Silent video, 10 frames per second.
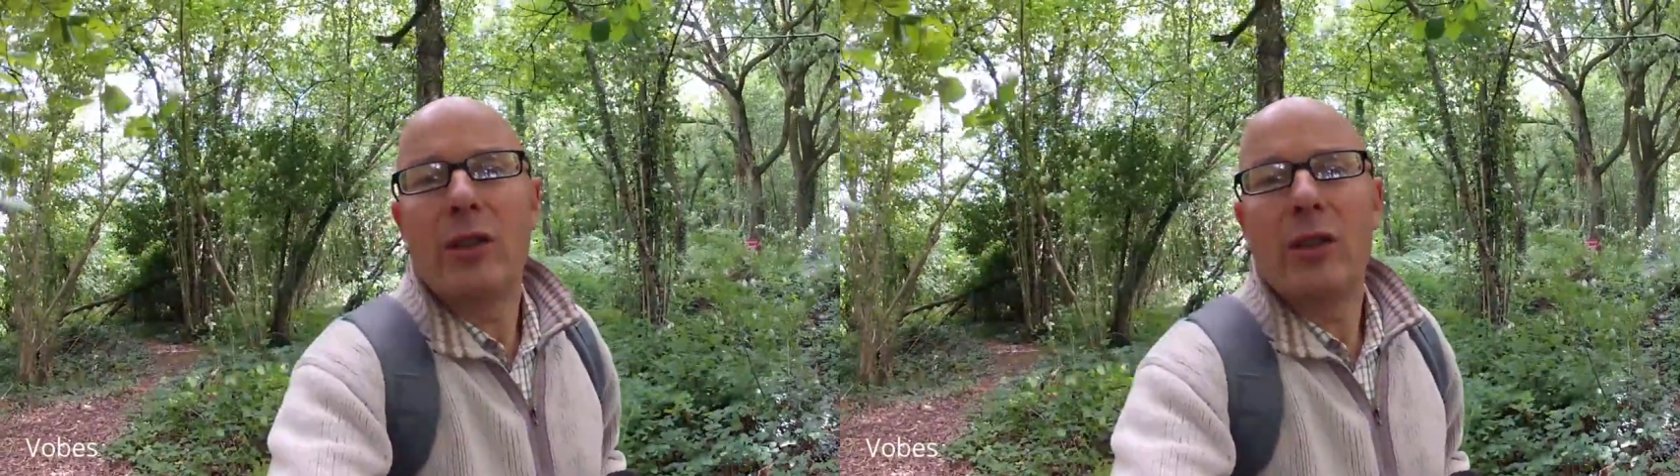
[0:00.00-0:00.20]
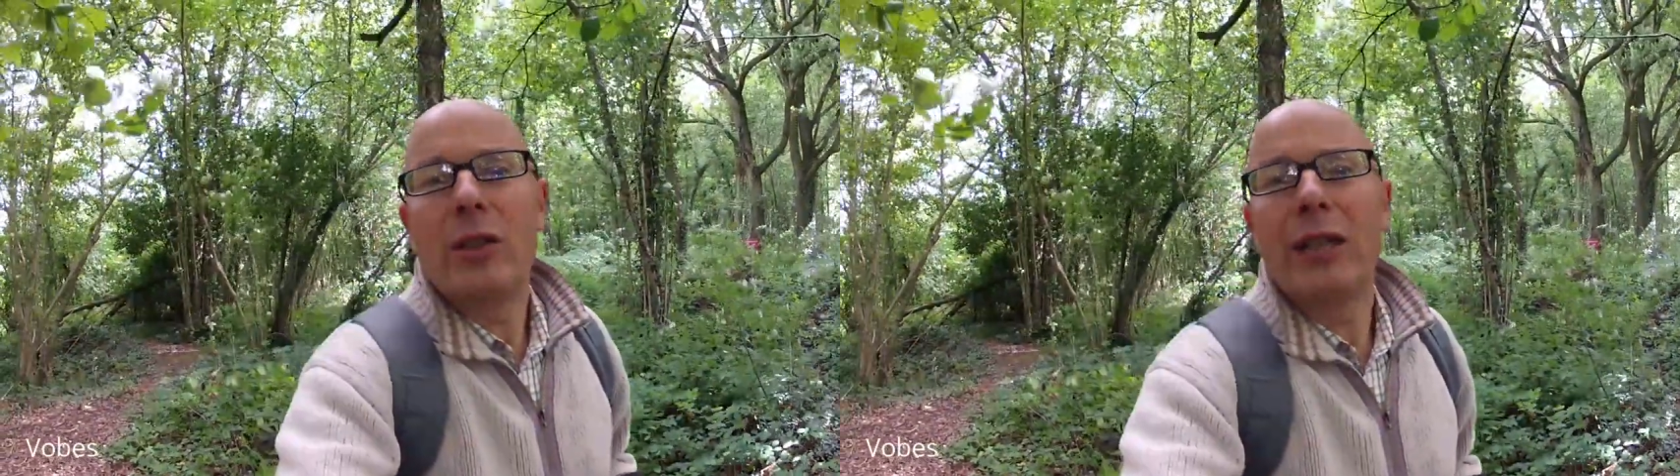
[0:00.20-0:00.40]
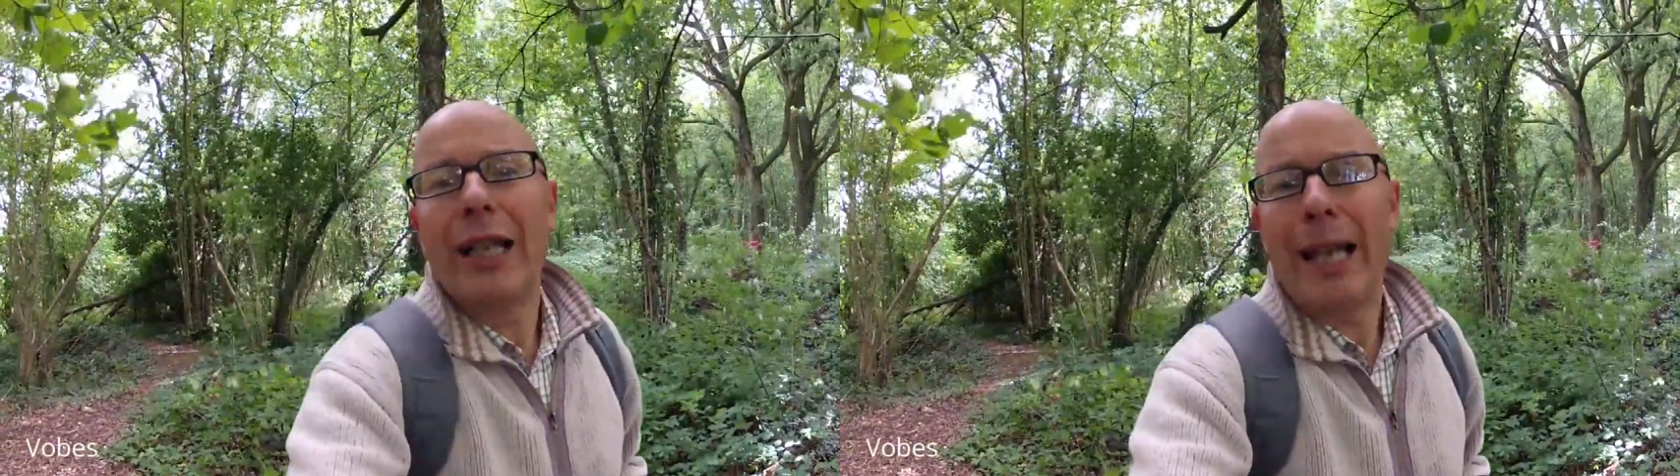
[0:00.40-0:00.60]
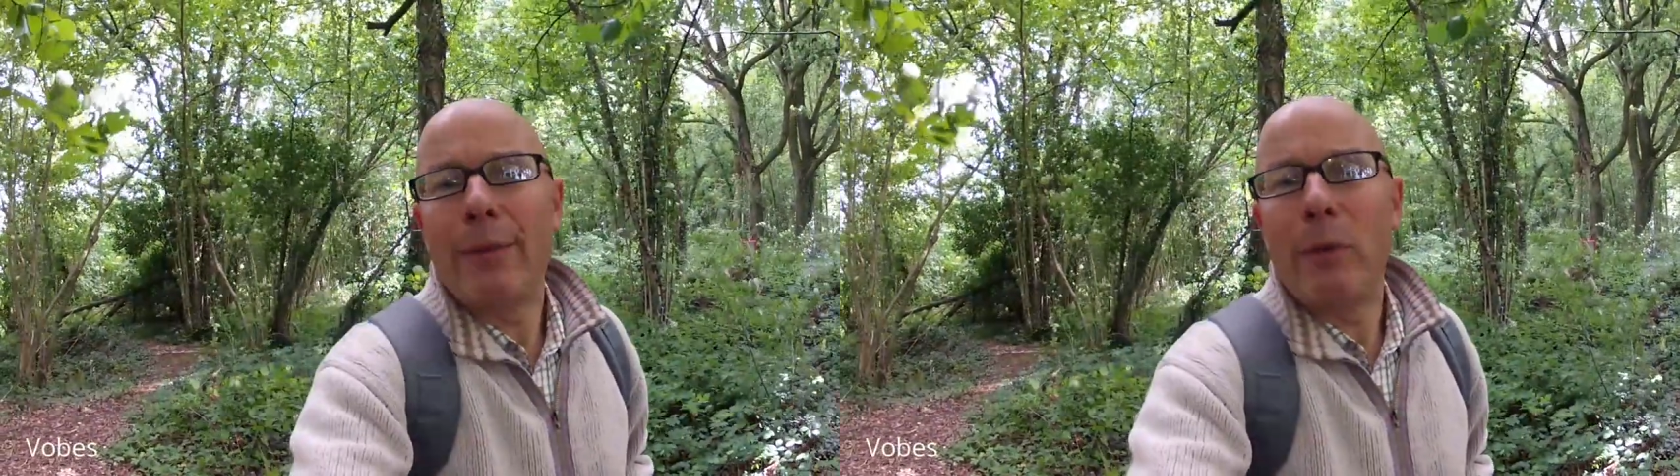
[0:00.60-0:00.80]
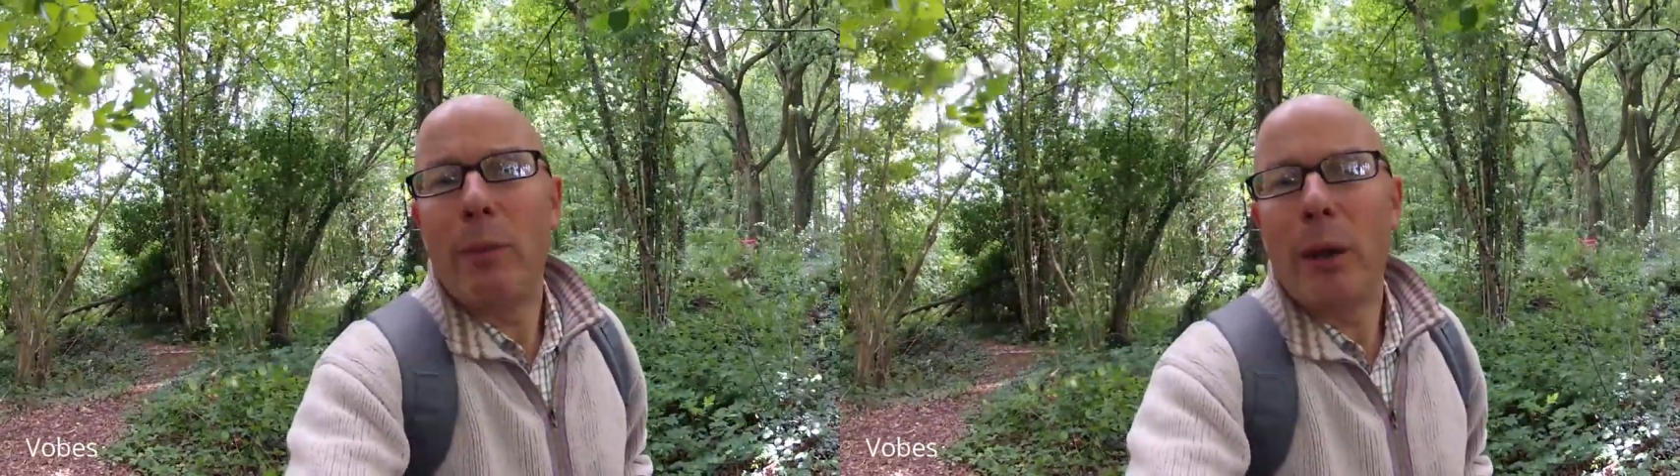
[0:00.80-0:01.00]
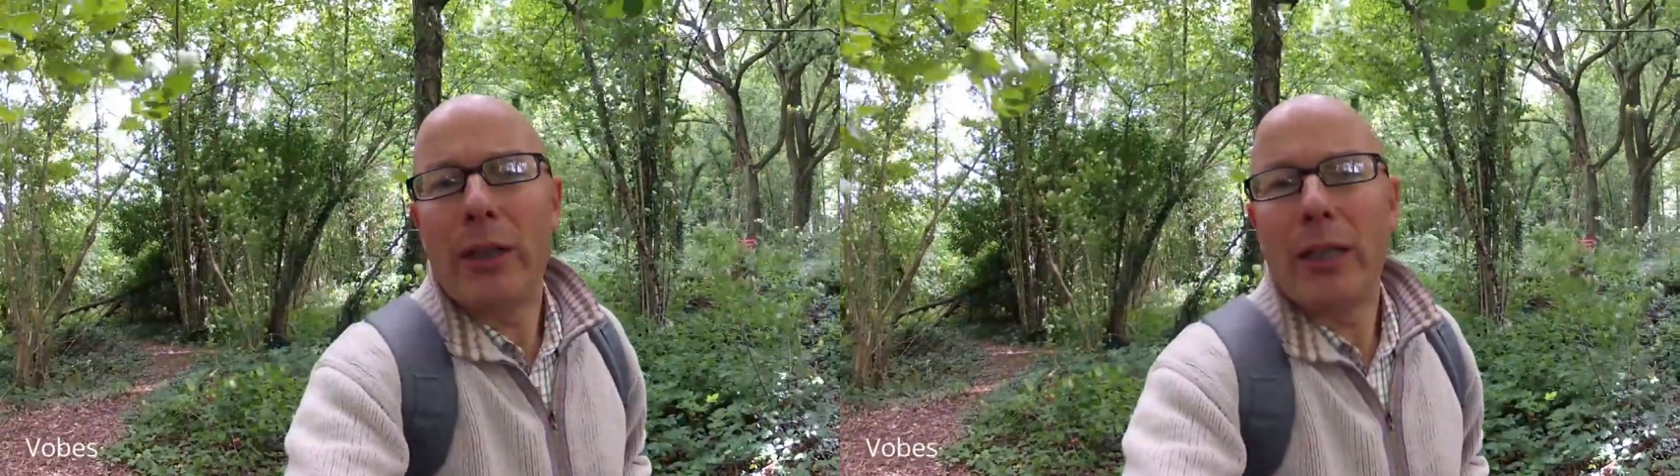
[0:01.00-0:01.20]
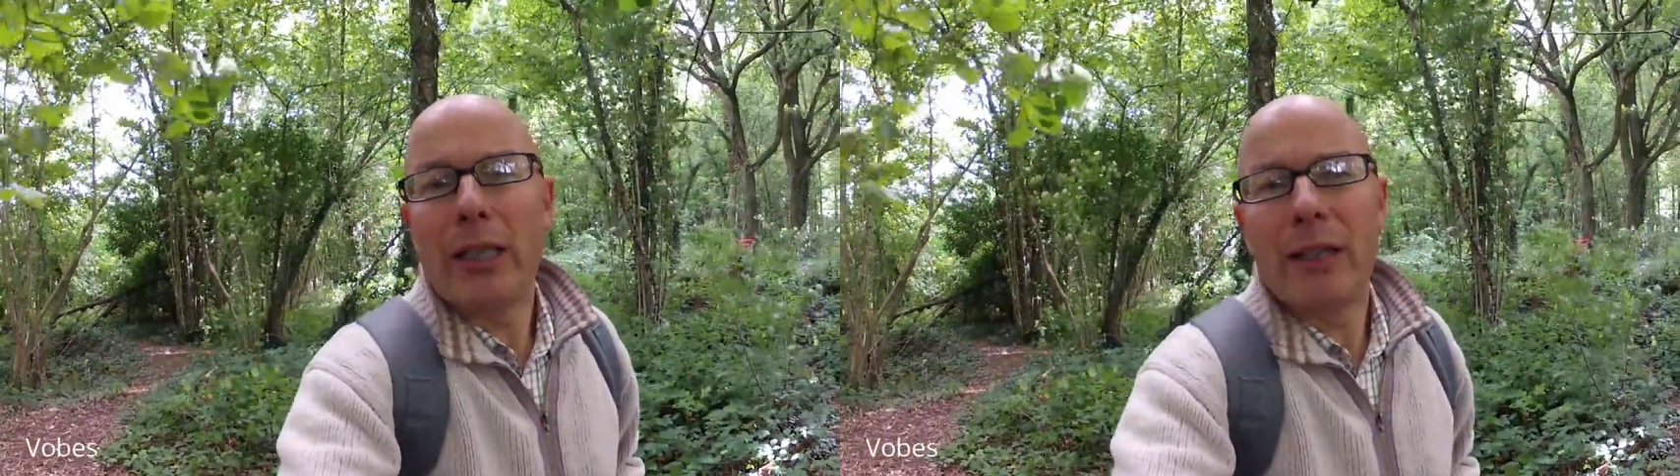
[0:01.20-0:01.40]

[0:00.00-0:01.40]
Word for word: couldn't claim the body and